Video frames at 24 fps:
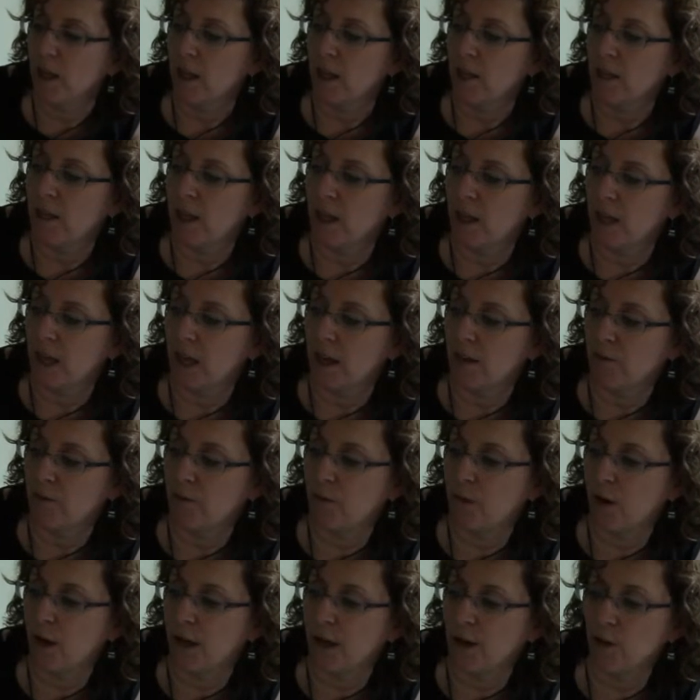The
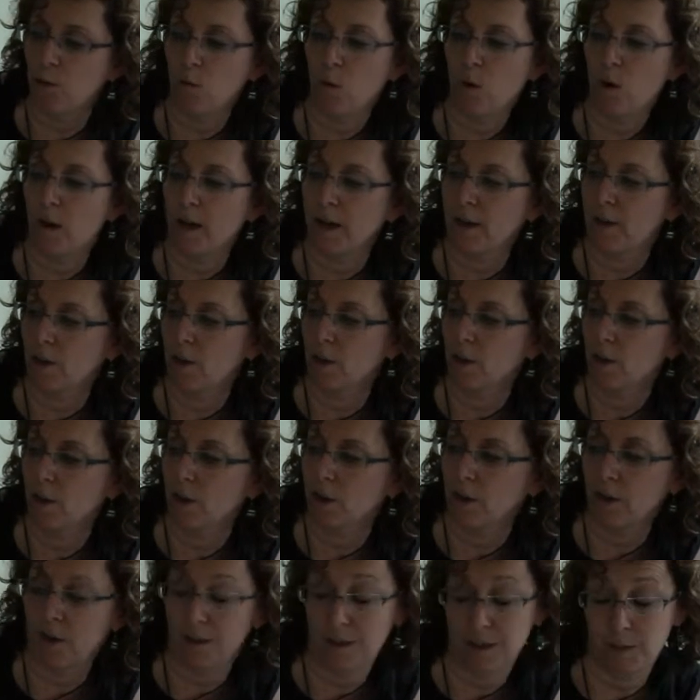FireWire,
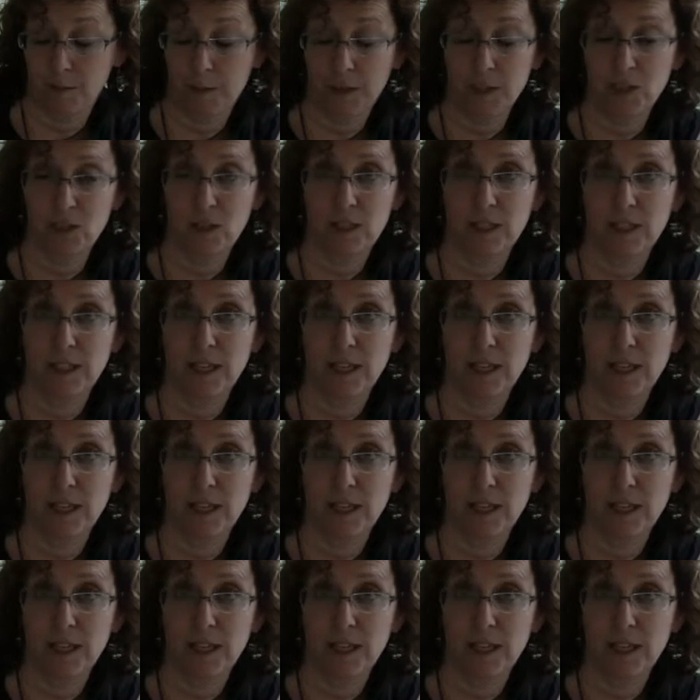especially